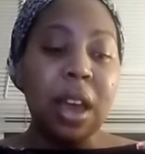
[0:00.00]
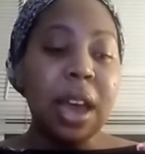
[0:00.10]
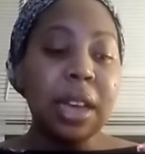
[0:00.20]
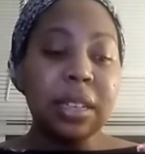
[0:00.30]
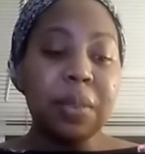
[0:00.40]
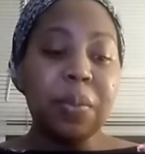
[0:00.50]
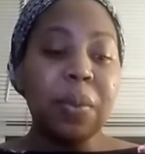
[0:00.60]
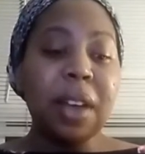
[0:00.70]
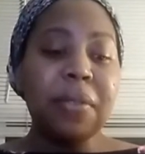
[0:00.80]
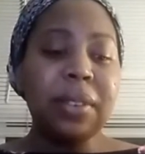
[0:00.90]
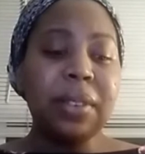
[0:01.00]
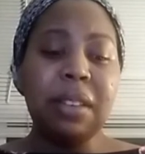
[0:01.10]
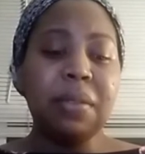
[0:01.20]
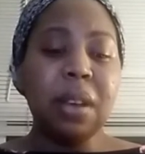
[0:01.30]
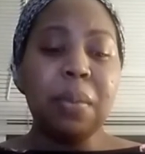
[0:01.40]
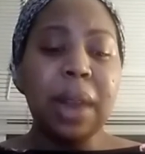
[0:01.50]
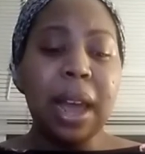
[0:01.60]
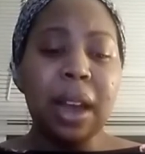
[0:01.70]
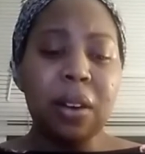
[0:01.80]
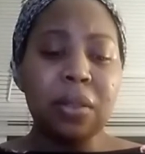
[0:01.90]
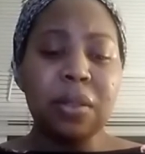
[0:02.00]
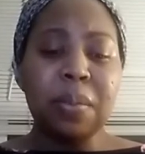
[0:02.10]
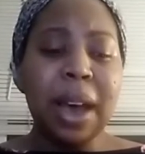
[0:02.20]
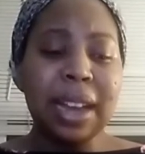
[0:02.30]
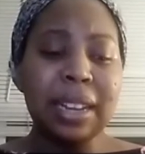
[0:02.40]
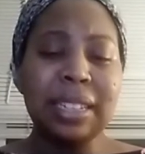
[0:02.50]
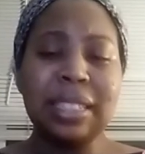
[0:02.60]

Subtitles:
as if breath leaves a black girl's body